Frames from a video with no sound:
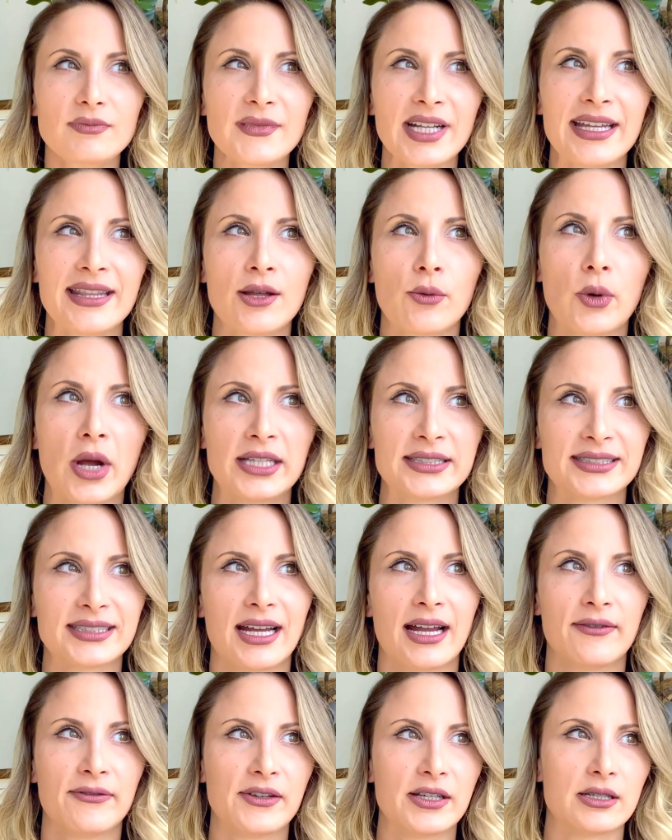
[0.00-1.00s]
In the West,
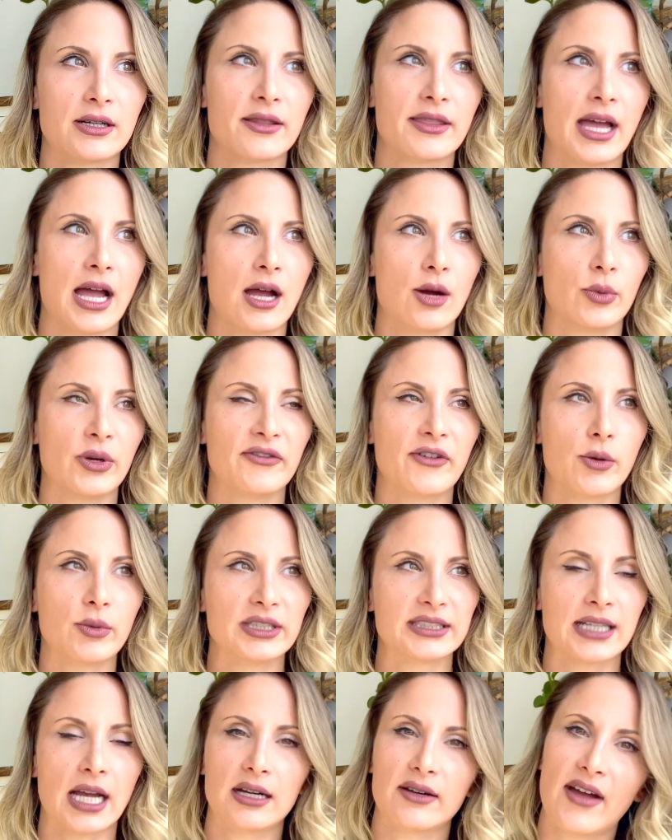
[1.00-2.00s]
I feel that we've
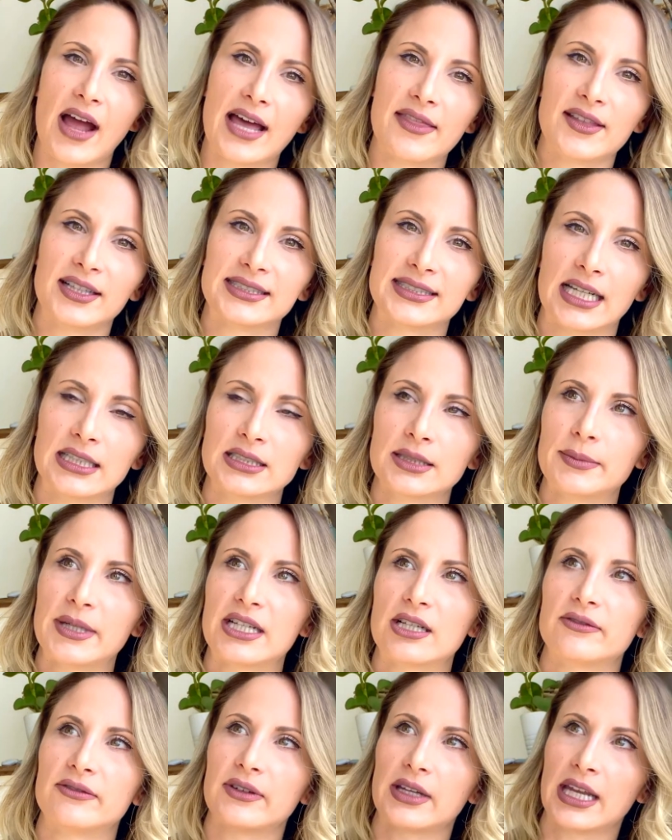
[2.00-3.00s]
always kind of had the sentiment
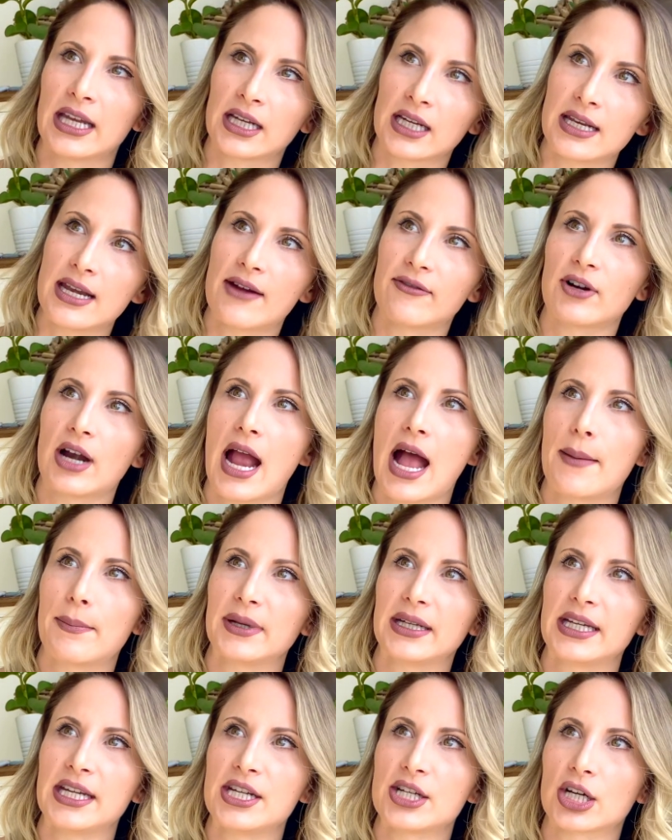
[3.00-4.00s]
of it can never
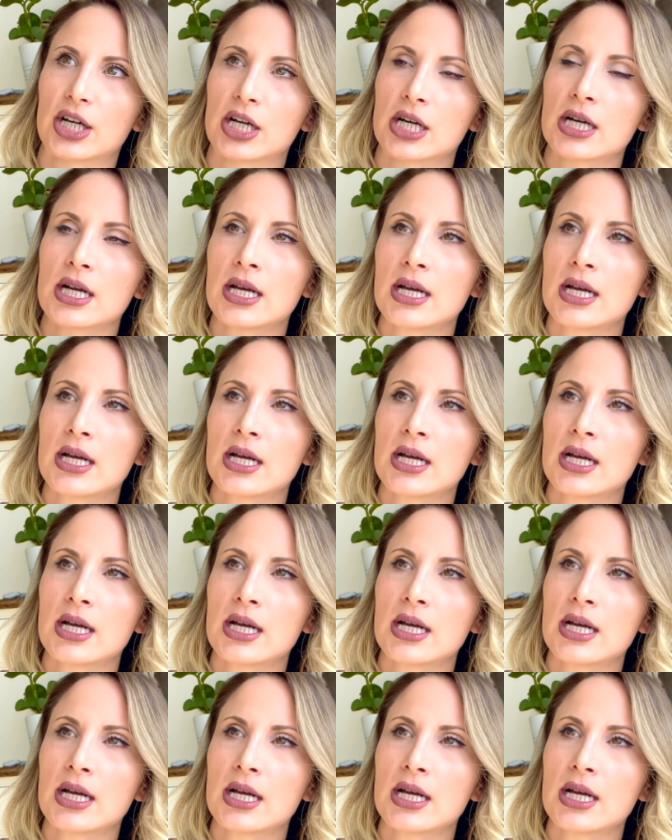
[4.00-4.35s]
happen here.